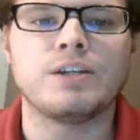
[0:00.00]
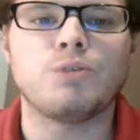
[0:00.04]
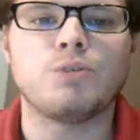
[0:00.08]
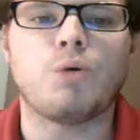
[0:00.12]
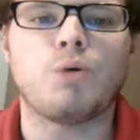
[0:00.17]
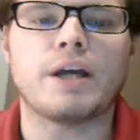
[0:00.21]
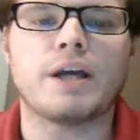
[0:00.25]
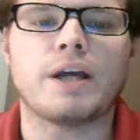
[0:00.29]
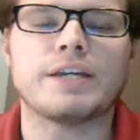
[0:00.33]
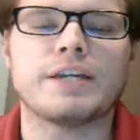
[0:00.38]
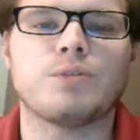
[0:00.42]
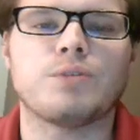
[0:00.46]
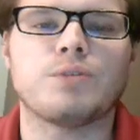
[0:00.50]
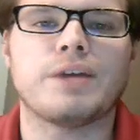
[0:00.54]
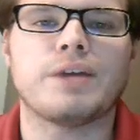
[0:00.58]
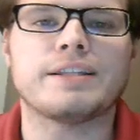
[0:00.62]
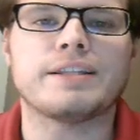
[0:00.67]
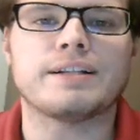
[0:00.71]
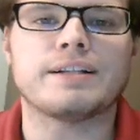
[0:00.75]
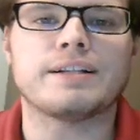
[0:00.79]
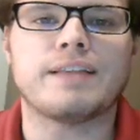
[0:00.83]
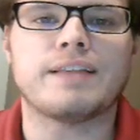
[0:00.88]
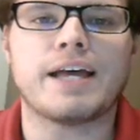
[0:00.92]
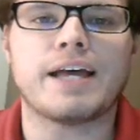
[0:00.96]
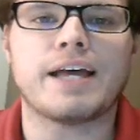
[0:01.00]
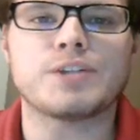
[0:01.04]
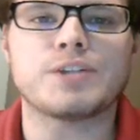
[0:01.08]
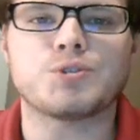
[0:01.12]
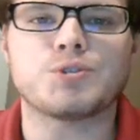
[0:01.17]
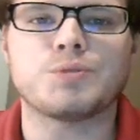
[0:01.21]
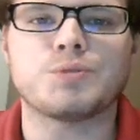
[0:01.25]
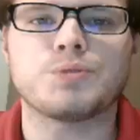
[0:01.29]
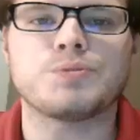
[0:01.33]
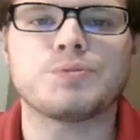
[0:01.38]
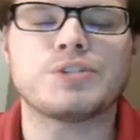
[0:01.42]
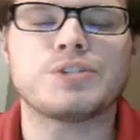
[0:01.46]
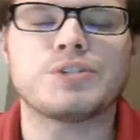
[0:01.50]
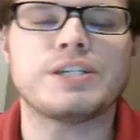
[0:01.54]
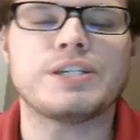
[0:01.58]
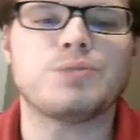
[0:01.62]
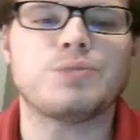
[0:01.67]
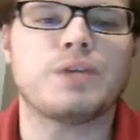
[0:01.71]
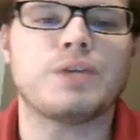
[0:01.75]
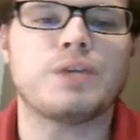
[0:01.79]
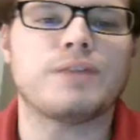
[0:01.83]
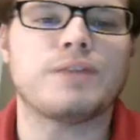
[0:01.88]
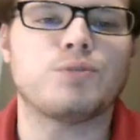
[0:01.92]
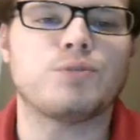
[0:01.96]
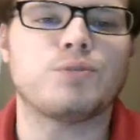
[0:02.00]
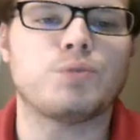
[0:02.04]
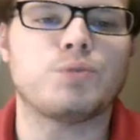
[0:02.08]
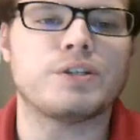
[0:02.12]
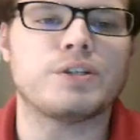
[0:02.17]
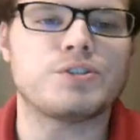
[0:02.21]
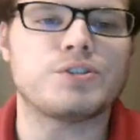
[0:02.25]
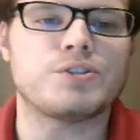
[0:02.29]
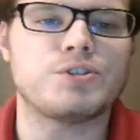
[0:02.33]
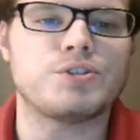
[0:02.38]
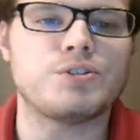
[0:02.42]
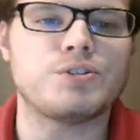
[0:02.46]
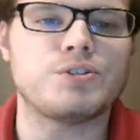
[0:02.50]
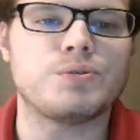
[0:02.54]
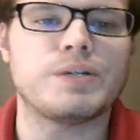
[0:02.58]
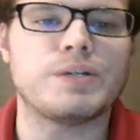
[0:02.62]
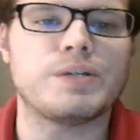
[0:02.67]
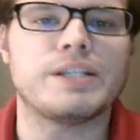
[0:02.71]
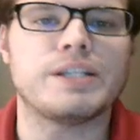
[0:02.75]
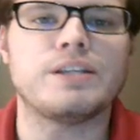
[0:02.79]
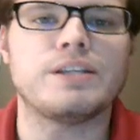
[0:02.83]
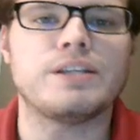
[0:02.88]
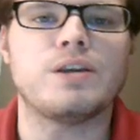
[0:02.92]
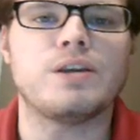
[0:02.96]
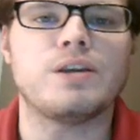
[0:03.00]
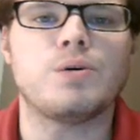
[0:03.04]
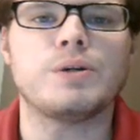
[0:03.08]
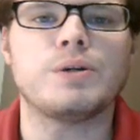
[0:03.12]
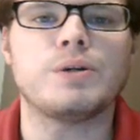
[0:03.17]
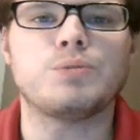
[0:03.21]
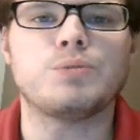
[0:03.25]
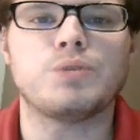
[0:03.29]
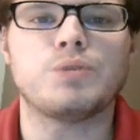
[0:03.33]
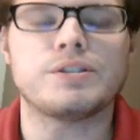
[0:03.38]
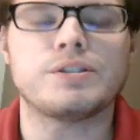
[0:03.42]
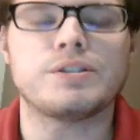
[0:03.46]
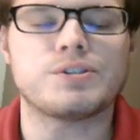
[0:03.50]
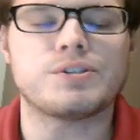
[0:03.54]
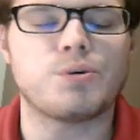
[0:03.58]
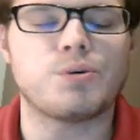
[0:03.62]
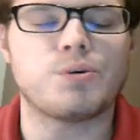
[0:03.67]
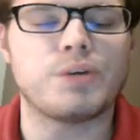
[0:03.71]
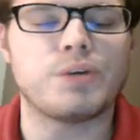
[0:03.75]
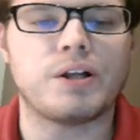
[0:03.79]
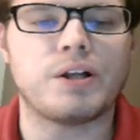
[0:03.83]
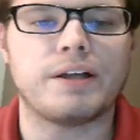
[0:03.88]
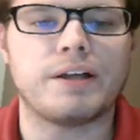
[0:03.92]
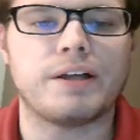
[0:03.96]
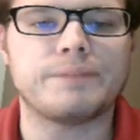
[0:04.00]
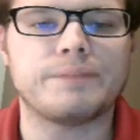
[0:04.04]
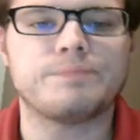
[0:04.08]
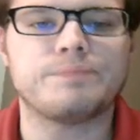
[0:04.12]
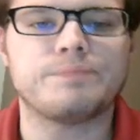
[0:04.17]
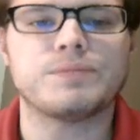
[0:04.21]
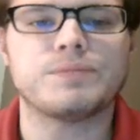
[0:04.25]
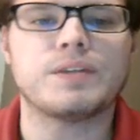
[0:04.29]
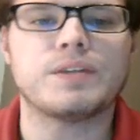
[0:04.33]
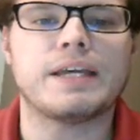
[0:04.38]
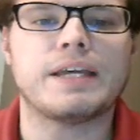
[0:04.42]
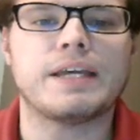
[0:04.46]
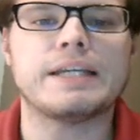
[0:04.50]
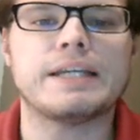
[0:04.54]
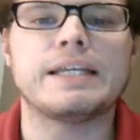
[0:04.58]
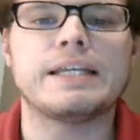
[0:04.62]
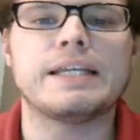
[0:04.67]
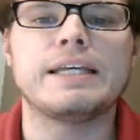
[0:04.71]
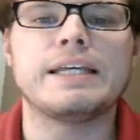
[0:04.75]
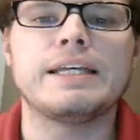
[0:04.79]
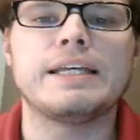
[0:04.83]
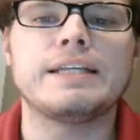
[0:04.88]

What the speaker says: walking around the classroom, seeing what everyone is doing, knowing what's going on. Okay.